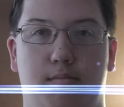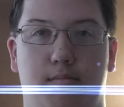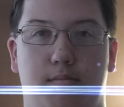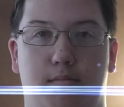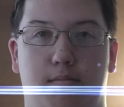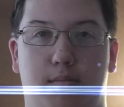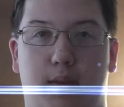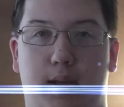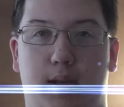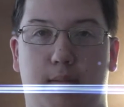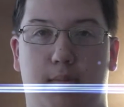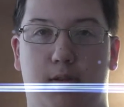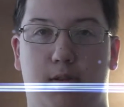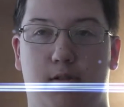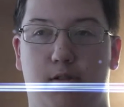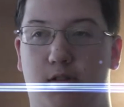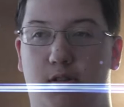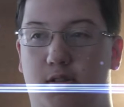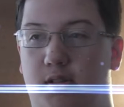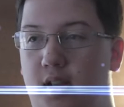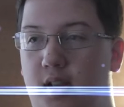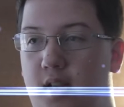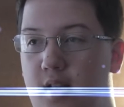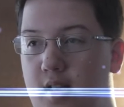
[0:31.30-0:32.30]
maybe
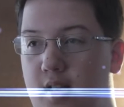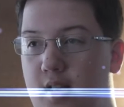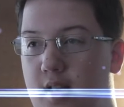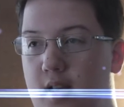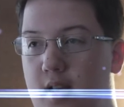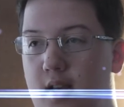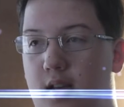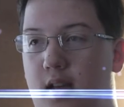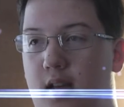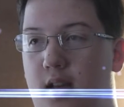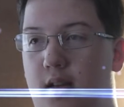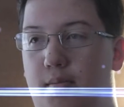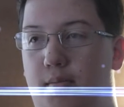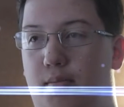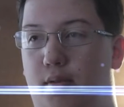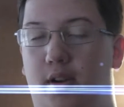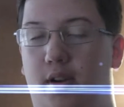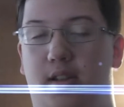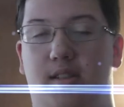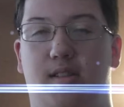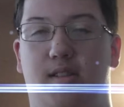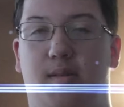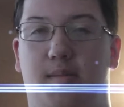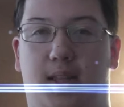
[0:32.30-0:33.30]
just
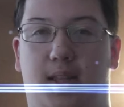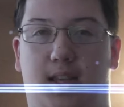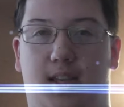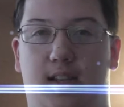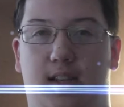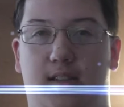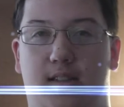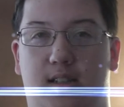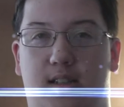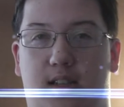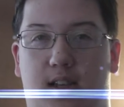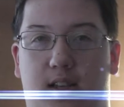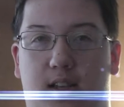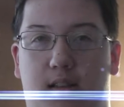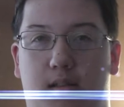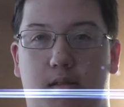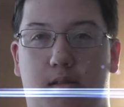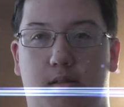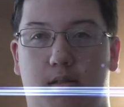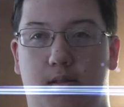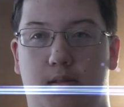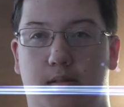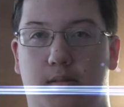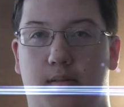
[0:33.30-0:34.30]
putting something in a scene,
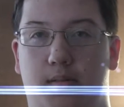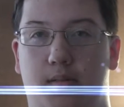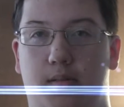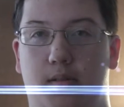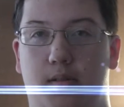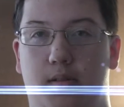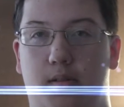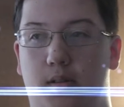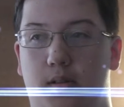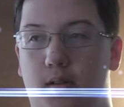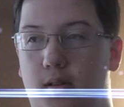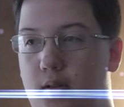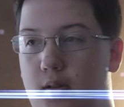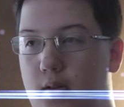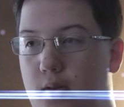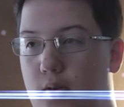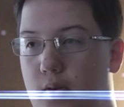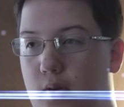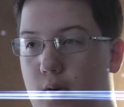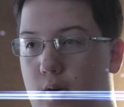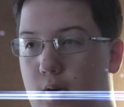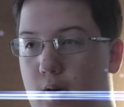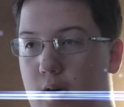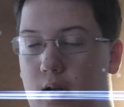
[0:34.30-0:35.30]

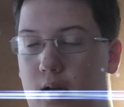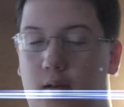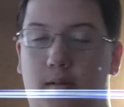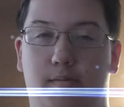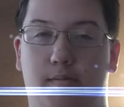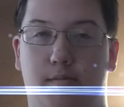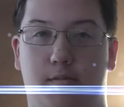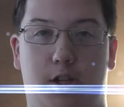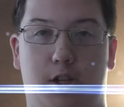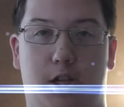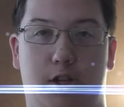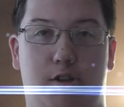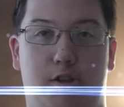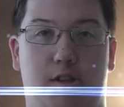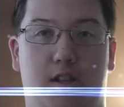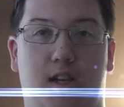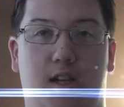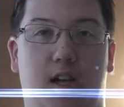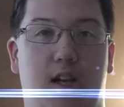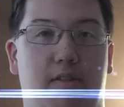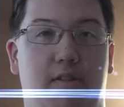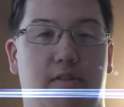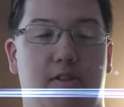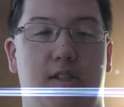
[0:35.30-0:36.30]
or changing the
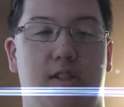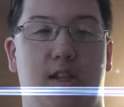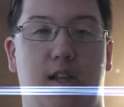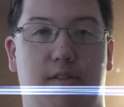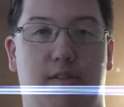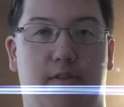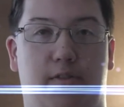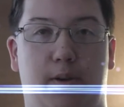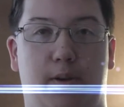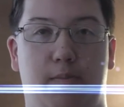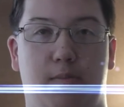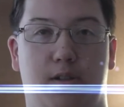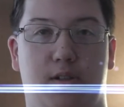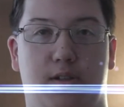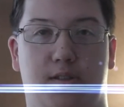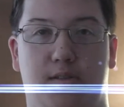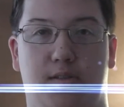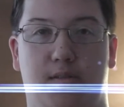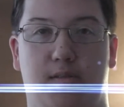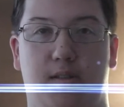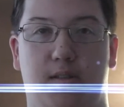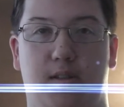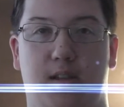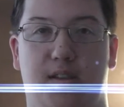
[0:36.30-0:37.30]
color of a scene if I'm just
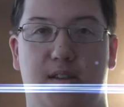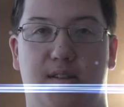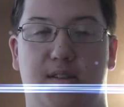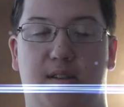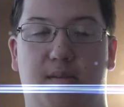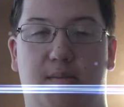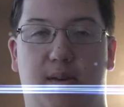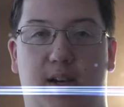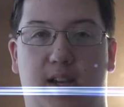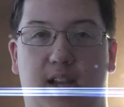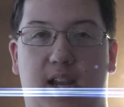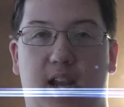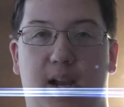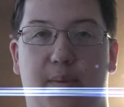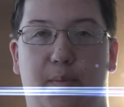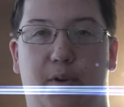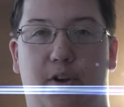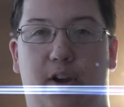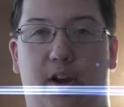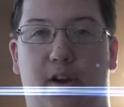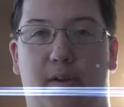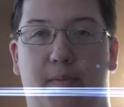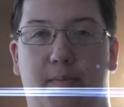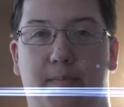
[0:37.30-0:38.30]
testing my camera
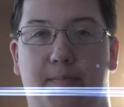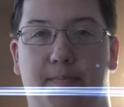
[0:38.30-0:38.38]
out.